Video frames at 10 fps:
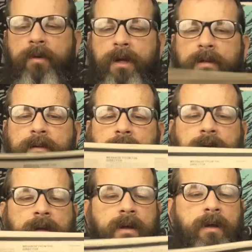what
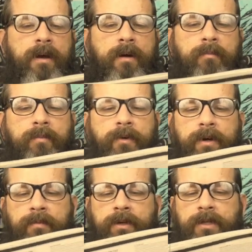
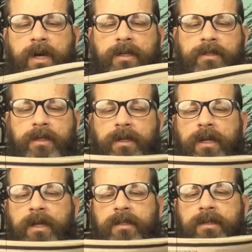
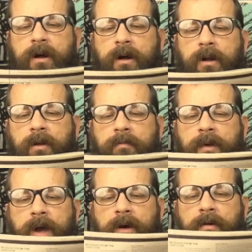pre-production is all
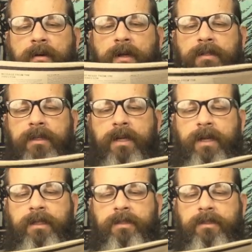about. It's an
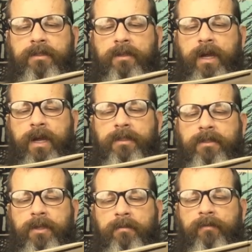
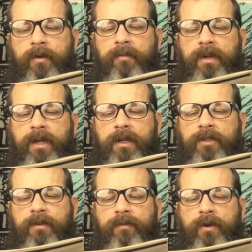excerpt from an
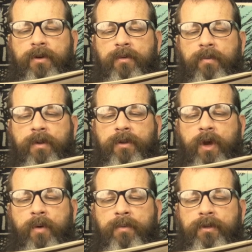interview with
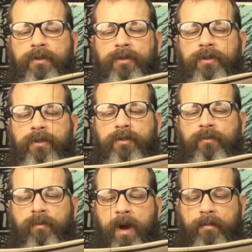
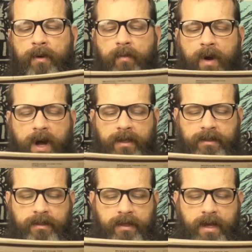co-producers Robert
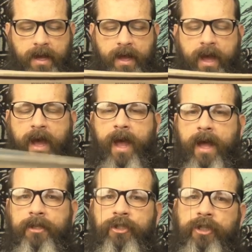Watts
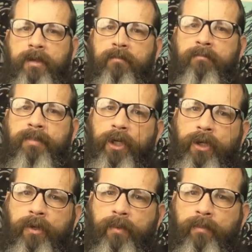and Jim
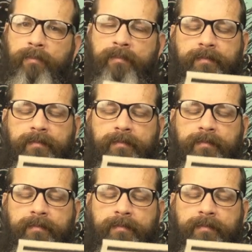Bloom.